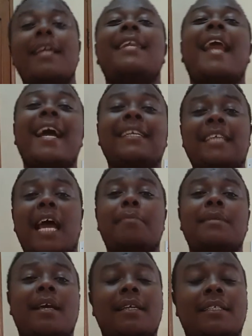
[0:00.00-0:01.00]
9
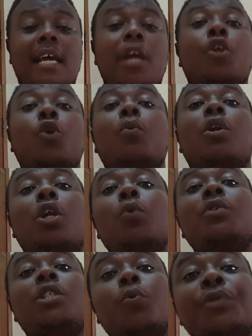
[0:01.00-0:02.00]
times out of 10, you would
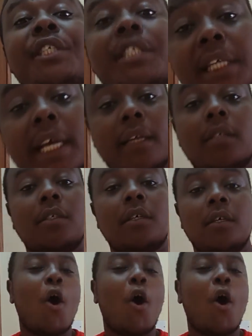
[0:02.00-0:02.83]
lose your shit.